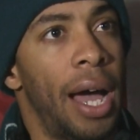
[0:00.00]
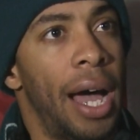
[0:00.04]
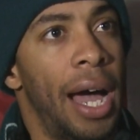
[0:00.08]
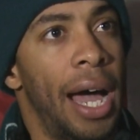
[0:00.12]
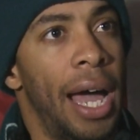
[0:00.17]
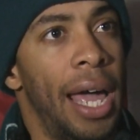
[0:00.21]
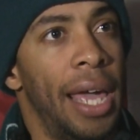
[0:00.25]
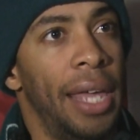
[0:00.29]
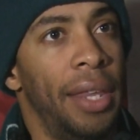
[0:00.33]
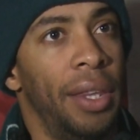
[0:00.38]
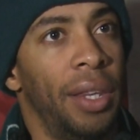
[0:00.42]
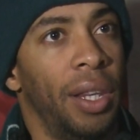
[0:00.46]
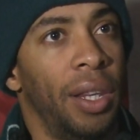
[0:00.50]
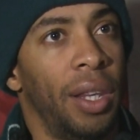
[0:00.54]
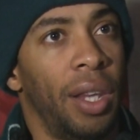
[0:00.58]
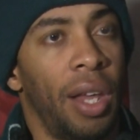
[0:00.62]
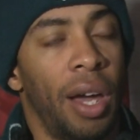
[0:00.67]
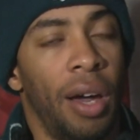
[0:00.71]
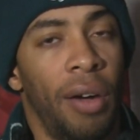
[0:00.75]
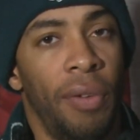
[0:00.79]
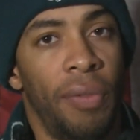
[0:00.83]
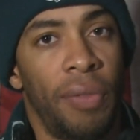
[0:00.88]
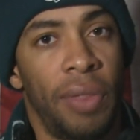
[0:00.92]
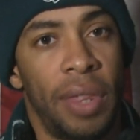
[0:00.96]
I
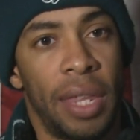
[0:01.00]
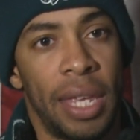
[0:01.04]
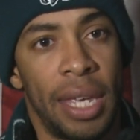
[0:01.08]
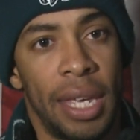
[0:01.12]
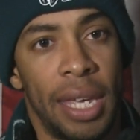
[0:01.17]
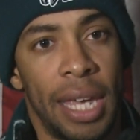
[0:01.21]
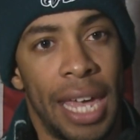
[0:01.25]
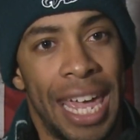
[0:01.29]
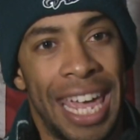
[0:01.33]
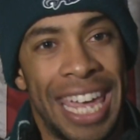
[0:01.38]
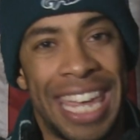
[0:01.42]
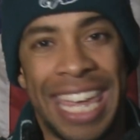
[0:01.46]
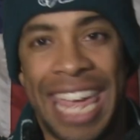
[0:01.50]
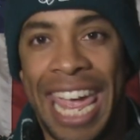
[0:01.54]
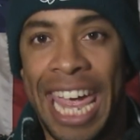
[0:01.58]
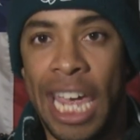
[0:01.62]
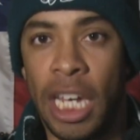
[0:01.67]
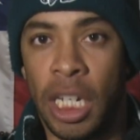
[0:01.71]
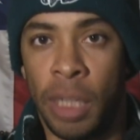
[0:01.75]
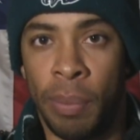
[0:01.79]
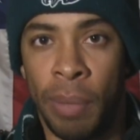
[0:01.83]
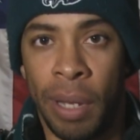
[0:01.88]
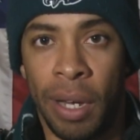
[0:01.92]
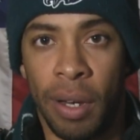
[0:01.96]
love the
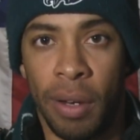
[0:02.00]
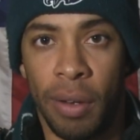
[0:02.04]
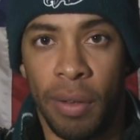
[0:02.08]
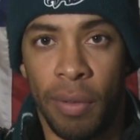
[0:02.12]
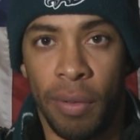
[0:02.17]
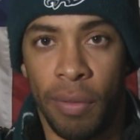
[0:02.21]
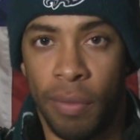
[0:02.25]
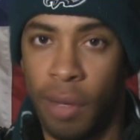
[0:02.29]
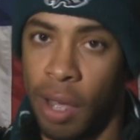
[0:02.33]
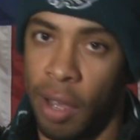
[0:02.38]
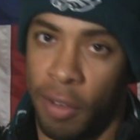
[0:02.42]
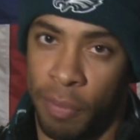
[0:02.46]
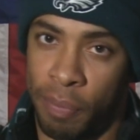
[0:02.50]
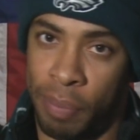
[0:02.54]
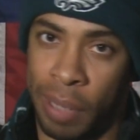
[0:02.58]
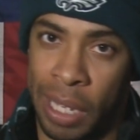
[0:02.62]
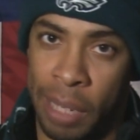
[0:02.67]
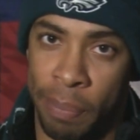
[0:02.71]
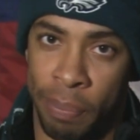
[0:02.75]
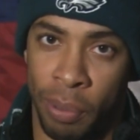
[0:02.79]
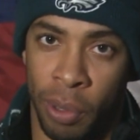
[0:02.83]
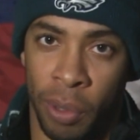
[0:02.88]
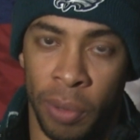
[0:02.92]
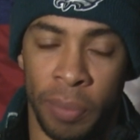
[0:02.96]
engagement of
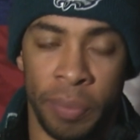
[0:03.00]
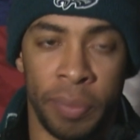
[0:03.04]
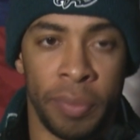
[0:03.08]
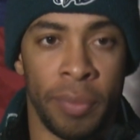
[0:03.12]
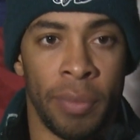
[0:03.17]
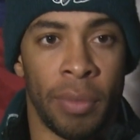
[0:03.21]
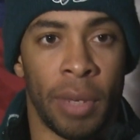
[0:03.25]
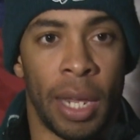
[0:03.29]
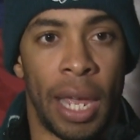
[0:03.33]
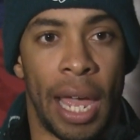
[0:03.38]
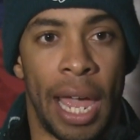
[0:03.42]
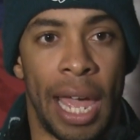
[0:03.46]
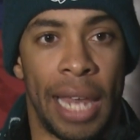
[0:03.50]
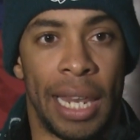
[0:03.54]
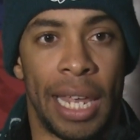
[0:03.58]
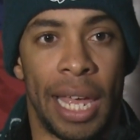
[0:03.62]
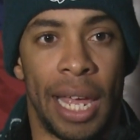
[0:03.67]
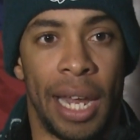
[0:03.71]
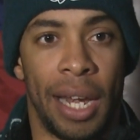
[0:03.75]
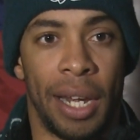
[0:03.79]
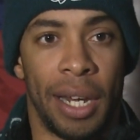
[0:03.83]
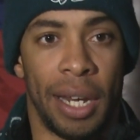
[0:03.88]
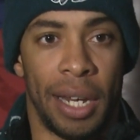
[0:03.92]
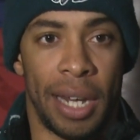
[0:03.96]
people, and
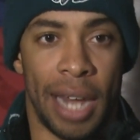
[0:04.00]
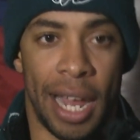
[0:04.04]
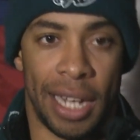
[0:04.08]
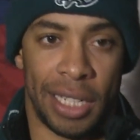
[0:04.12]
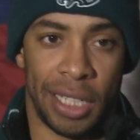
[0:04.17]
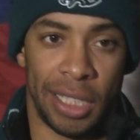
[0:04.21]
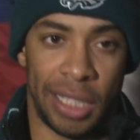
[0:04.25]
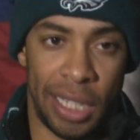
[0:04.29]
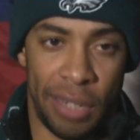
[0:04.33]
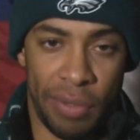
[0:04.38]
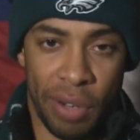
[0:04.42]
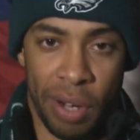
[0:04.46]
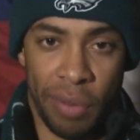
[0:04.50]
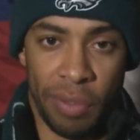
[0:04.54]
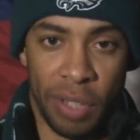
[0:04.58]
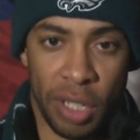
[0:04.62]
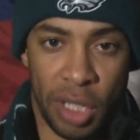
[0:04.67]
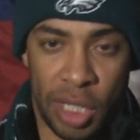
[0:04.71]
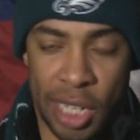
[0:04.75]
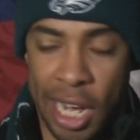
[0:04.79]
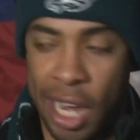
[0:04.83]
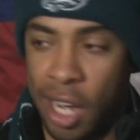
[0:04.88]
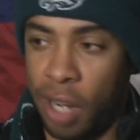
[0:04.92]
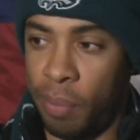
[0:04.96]
then not just even of
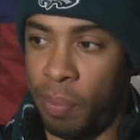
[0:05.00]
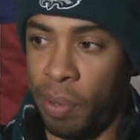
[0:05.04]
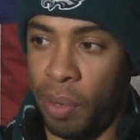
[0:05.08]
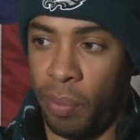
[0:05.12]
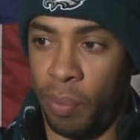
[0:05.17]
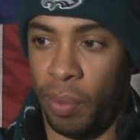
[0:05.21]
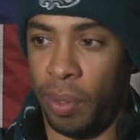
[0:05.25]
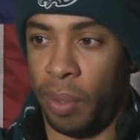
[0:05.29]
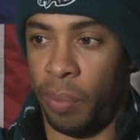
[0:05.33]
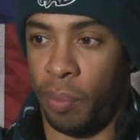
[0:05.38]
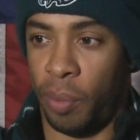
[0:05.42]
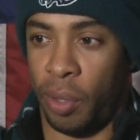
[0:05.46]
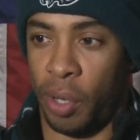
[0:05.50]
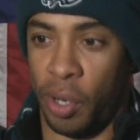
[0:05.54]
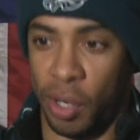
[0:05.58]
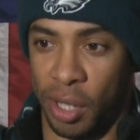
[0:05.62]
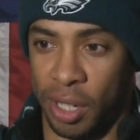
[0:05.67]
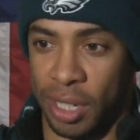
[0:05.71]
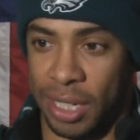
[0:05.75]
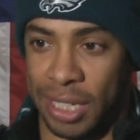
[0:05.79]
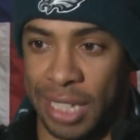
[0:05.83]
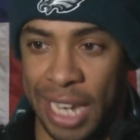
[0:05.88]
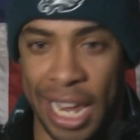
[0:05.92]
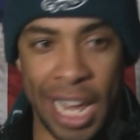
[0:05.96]
this channel, but when we go
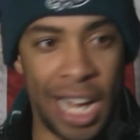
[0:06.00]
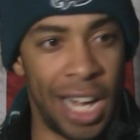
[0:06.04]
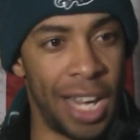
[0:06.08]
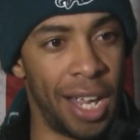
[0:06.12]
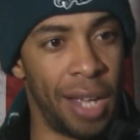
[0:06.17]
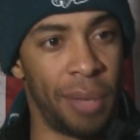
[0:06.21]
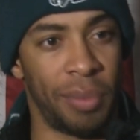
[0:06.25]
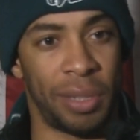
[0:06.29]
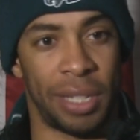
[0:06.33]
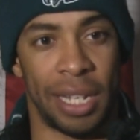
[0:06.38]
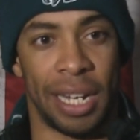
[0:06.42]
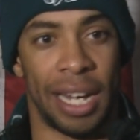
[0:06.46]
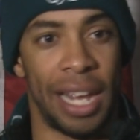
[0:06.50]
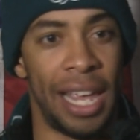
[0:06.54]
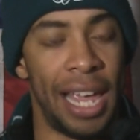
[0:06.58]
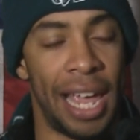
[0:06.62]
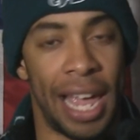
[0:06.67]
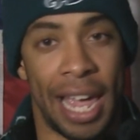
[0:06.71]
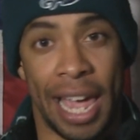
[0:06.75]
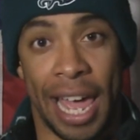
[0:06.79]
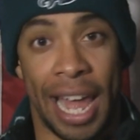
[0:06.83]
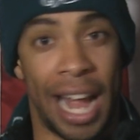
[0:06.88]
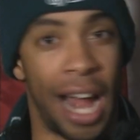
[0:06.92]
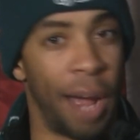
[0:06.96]
to the stadiums, and
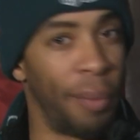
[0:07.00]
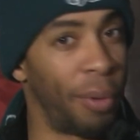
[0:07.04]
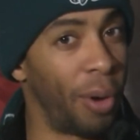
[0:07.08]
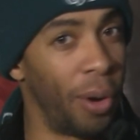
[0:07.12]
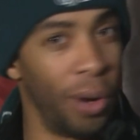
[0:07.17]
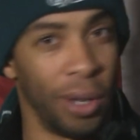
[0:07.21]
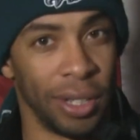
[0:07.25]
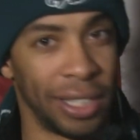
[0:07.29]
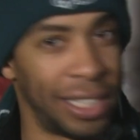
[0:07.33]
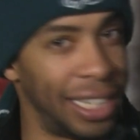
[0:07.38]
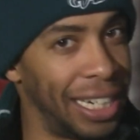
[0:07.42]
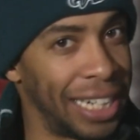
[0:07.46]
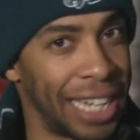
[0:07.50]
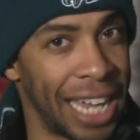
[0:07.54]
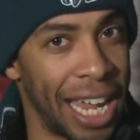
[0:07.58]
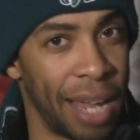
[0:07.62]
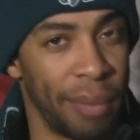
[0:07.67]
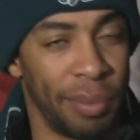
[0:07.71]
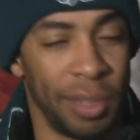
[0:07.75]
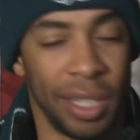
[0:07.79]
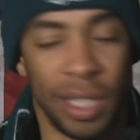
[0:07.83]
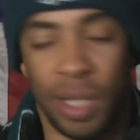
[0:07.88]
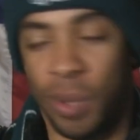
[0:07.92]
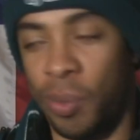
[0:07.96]
I'm going to the
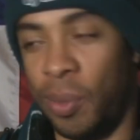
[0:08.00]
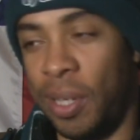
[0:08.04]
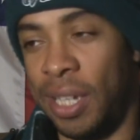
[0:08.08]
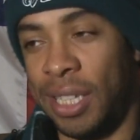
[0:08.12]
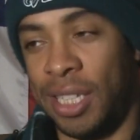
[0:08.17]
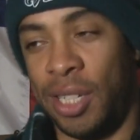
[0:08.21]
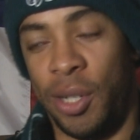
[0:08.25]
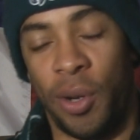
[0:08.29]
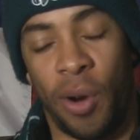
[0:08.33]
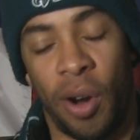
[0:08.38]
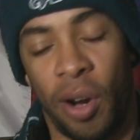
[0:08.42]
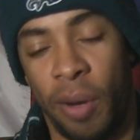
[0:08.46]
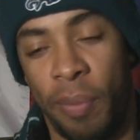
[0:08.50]
game this week too.